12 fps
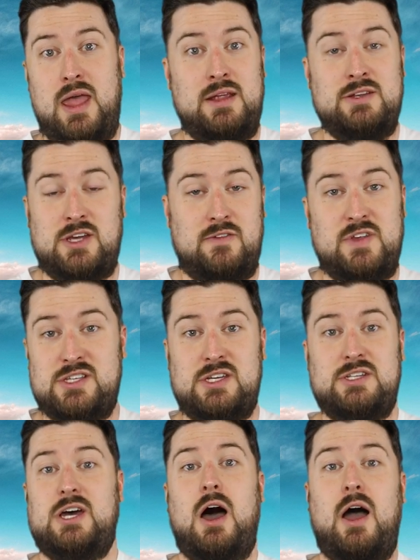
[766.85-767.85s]
end of this
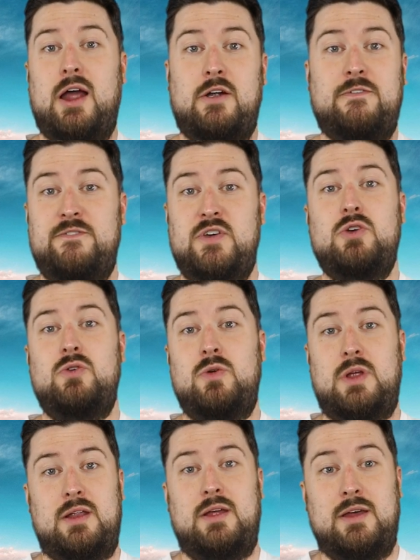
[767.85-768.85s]
entire
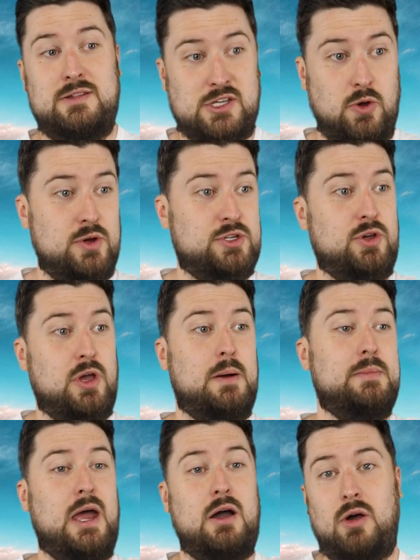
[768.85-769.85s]
feud, and it's going to
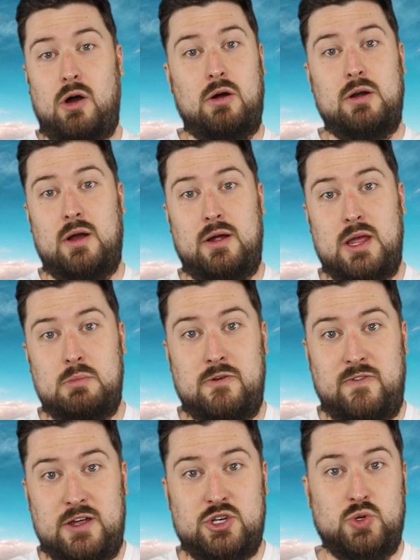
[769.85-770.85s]
come down hard on him
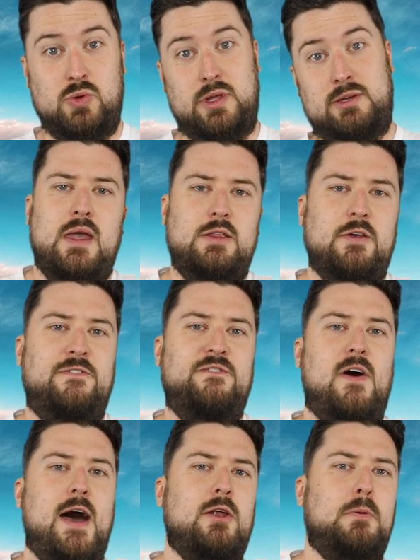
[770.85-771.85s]
eventually. And the
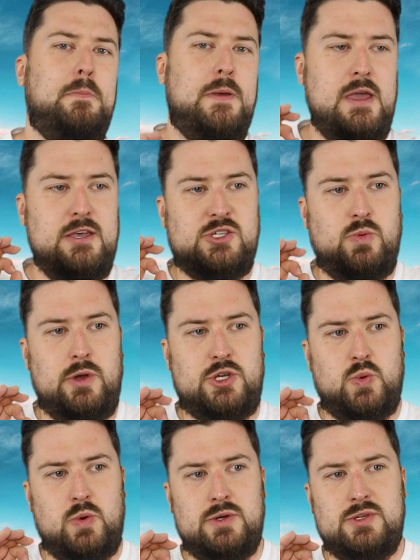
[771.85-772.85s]
final piece,
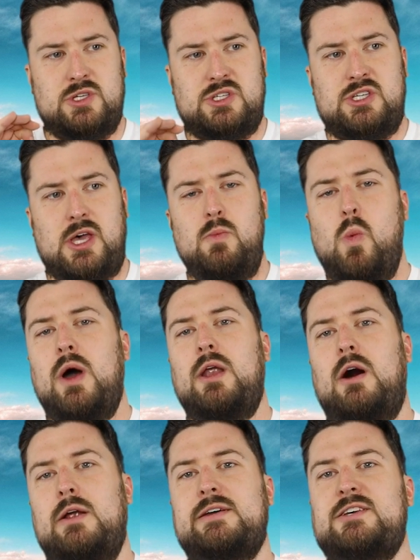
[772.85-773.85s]
which was
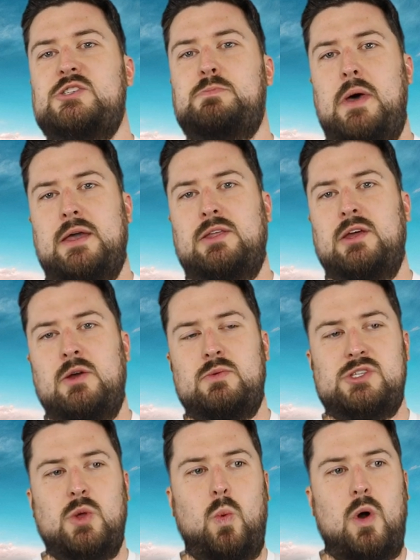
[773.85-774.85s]
somewhat unexpected, it
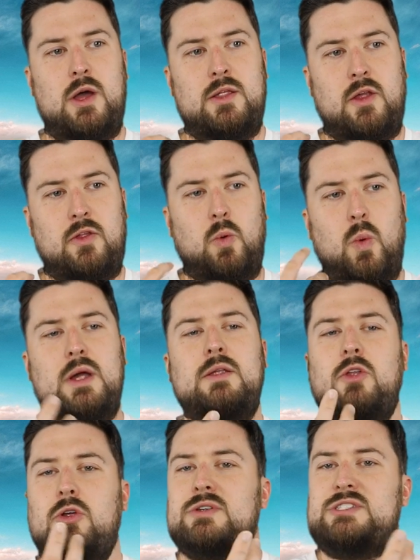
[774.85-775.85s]
was the one
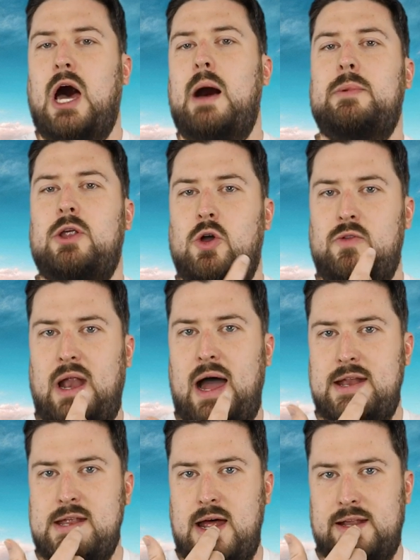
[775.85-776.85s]
little domino that
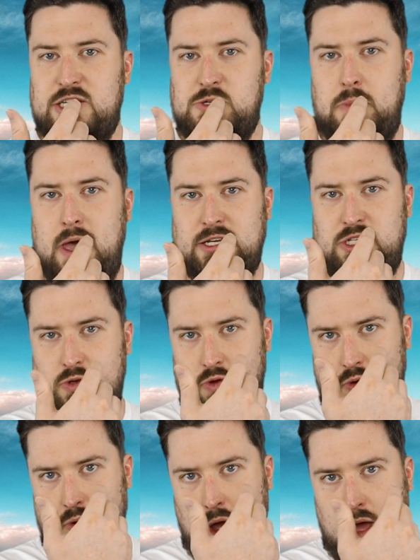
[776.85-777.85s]
I did not expect
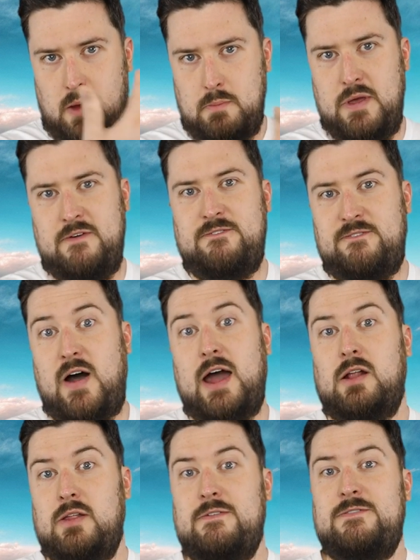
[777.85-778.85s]
to be
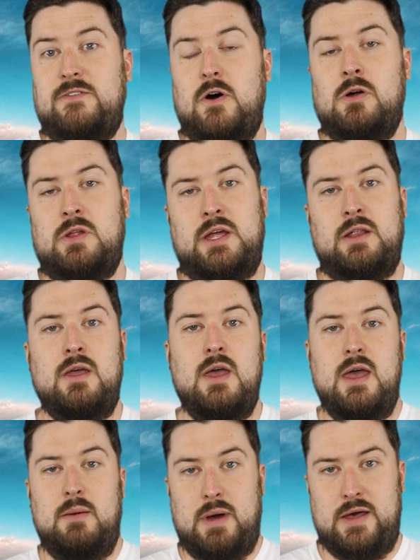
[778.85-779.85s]
finally falling
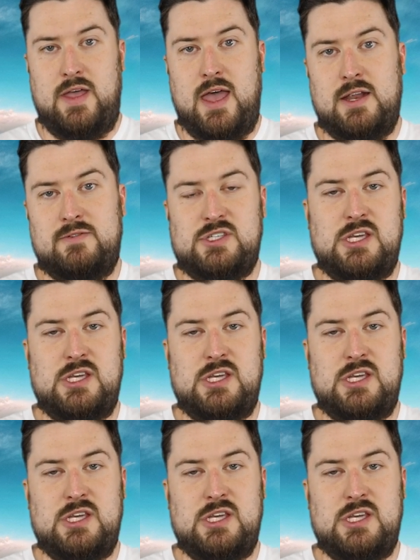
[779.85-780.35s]
by the end of